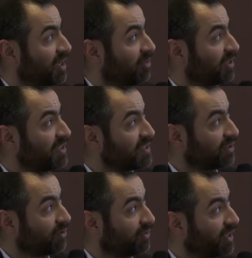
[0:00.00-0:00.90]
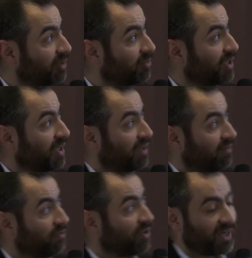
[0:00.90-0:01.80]
But instead of them,
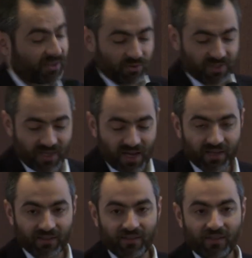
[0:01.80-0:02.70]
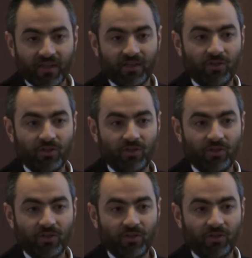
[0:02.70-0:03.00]
we would like to sign